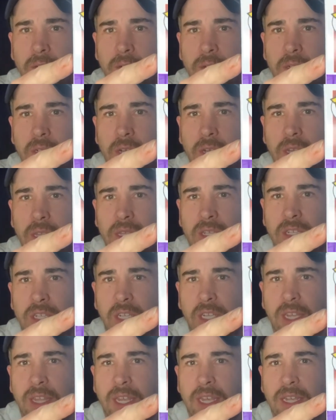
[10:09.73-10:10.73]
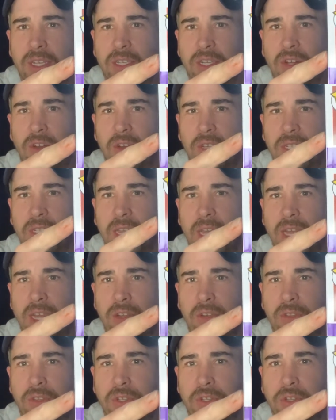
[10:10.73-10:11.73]
Which I actually think is a nice take
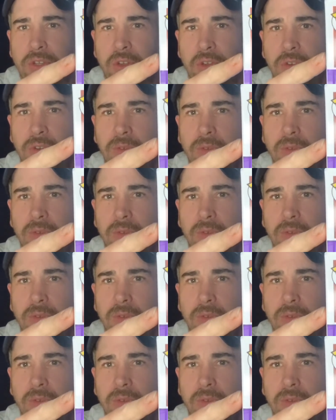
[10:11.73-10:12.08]
on the suit.